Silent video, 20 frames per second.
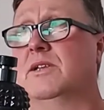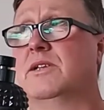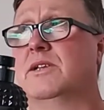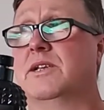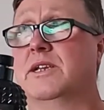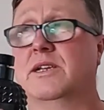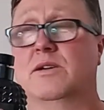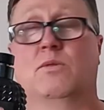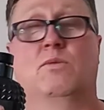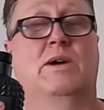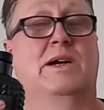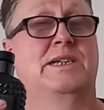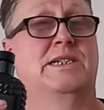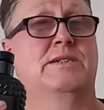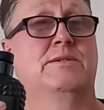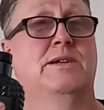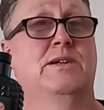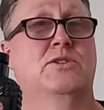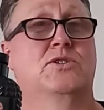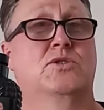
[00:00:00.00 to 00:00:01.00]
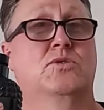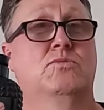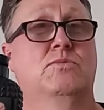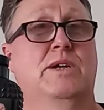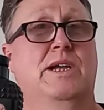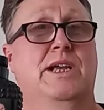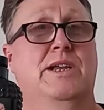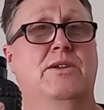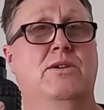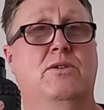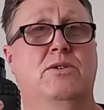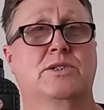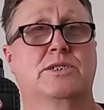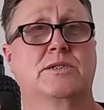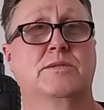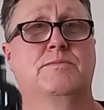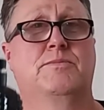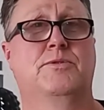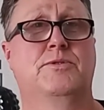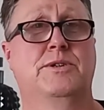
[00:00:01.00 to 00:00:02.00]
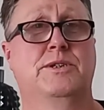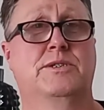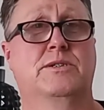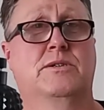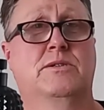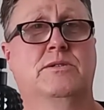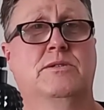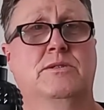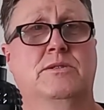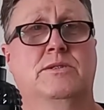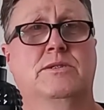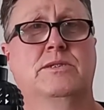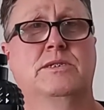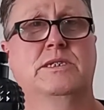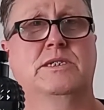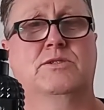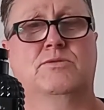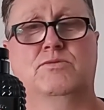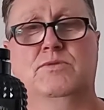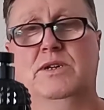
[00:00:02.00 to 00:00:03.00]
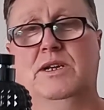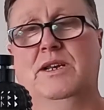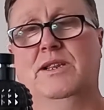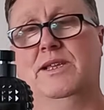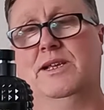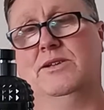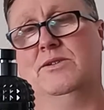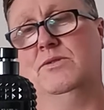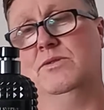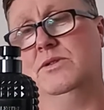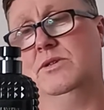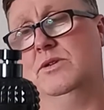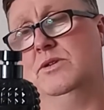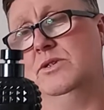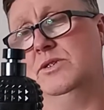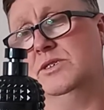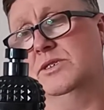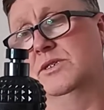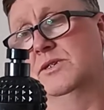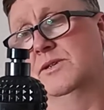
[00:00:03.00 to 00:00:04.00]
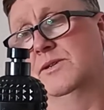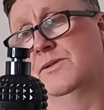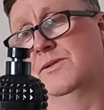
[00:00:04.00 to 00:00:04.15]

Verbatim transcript: you know, wait to get somewhere nice and put it on. It's really that good, guys.